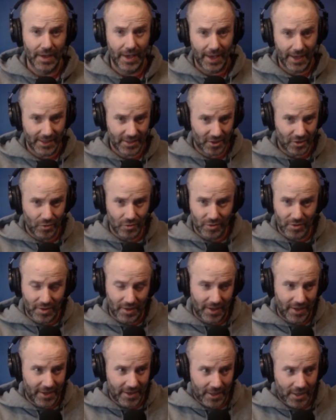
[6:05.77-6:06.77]
It's used
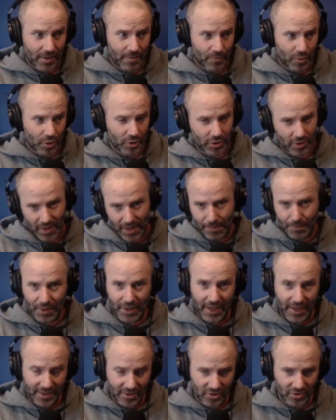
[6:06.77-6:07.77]
in a commercial
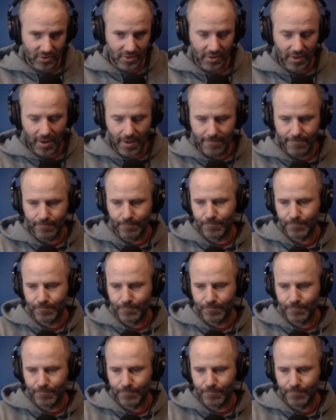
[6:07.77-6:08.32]
application a lot